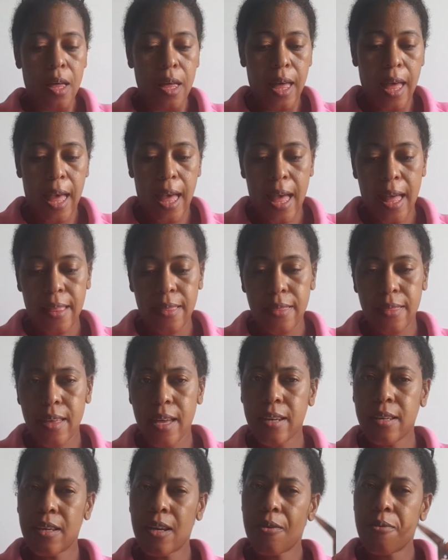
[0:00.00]
And
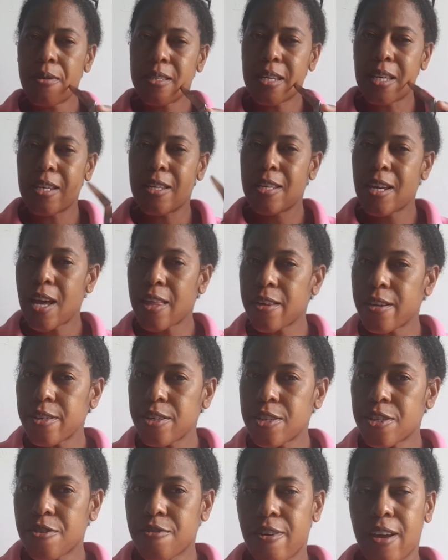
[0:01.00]
then there was another
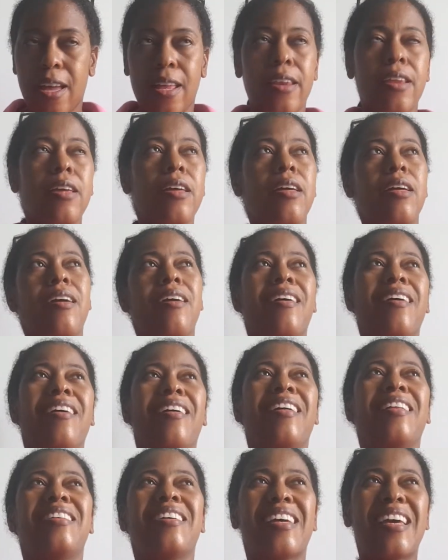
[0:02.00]
trend,
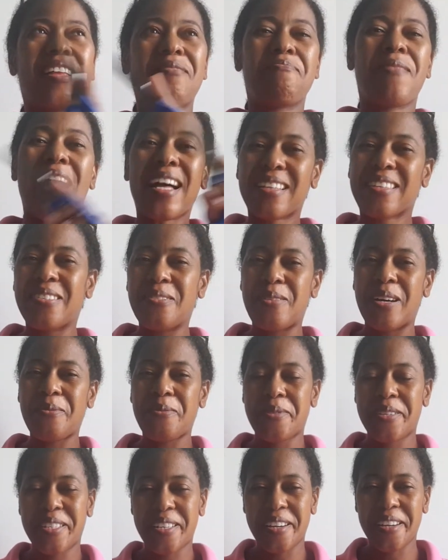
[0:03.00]
to get back to what we
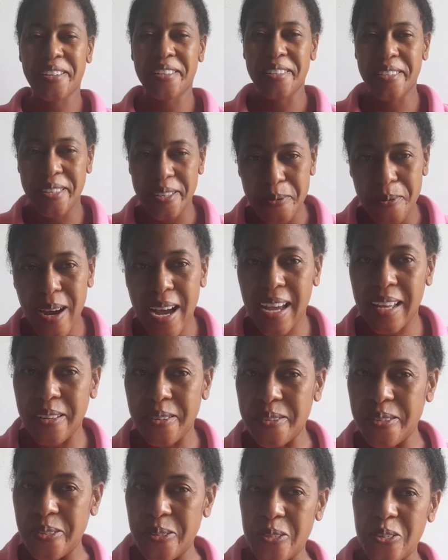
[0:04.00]
were talking to, why I
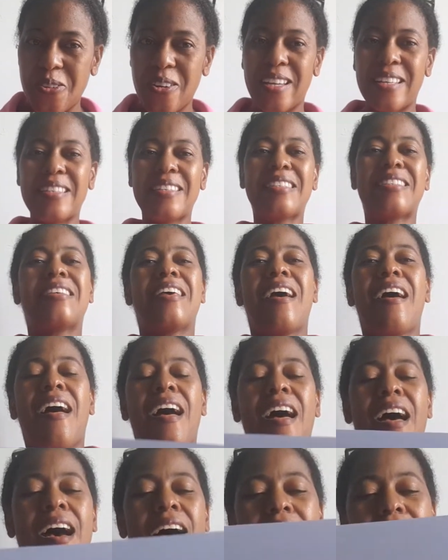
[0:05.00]
don't do trends.
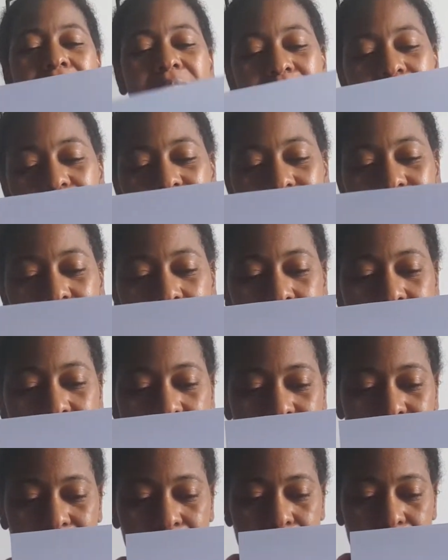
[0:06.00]
To get back
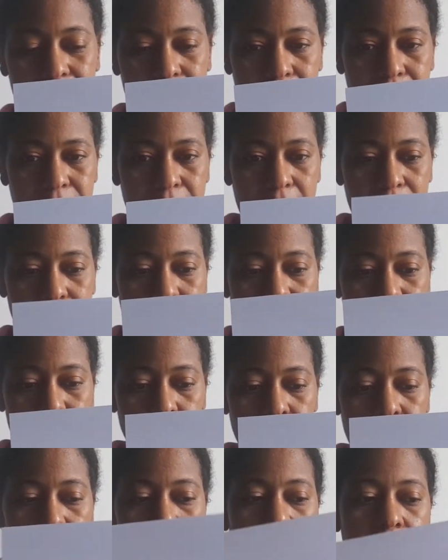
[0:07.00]
to what I'm talking to,
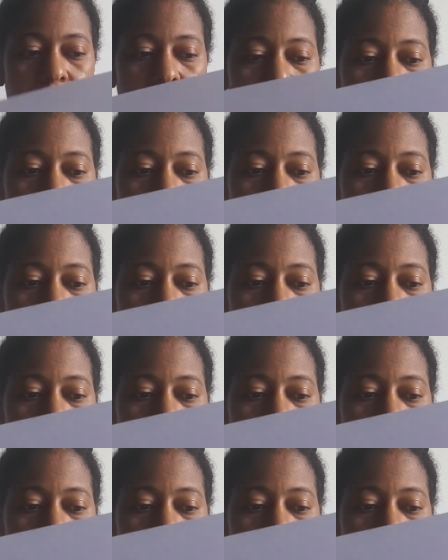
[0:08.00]
a lot of